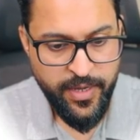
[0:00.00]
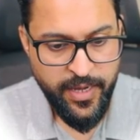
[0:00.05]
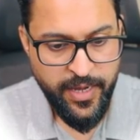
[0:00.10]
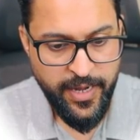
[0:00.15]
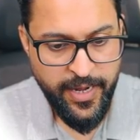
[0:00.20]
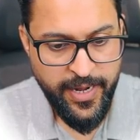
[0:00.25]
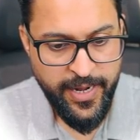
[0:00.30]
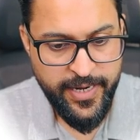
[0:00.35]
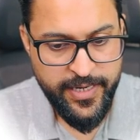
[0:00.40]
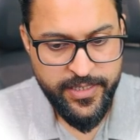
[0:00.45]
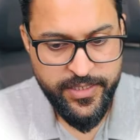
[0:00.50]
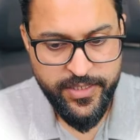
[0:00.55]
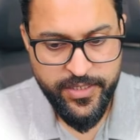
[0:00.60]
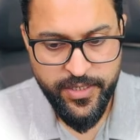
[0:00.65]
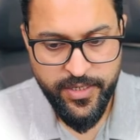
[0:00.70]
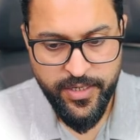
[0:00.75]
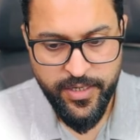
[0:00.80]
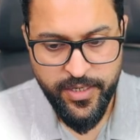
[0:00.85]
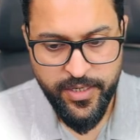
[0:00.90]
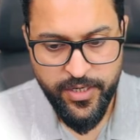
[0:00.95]
and
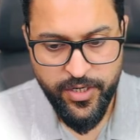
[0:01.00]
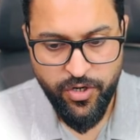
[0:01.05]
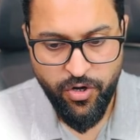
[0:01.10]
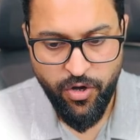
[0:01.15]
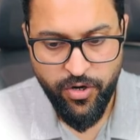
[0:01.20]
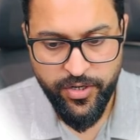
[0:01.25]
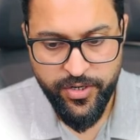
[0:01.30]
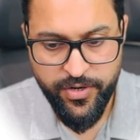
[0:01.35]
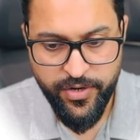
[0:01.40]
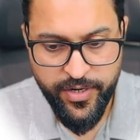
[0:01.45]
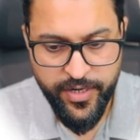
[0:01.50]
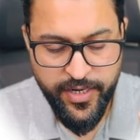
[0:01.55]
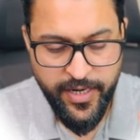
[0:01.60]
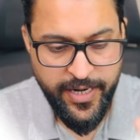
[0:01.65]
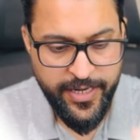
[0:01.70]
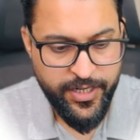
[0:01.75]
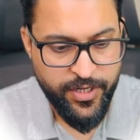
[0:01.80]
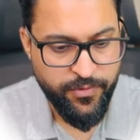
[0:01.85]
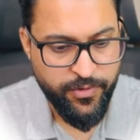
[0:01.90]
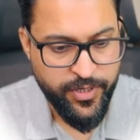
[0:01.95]
non-critical
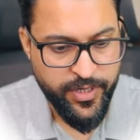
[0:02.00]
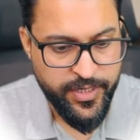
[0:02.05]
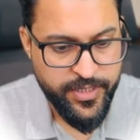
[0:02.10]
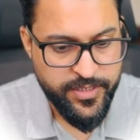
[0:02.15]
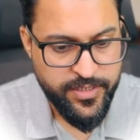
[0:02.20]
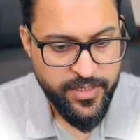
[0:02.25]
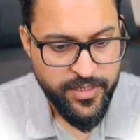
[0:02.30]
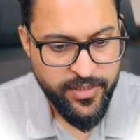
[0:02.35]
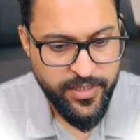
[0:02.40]
activities,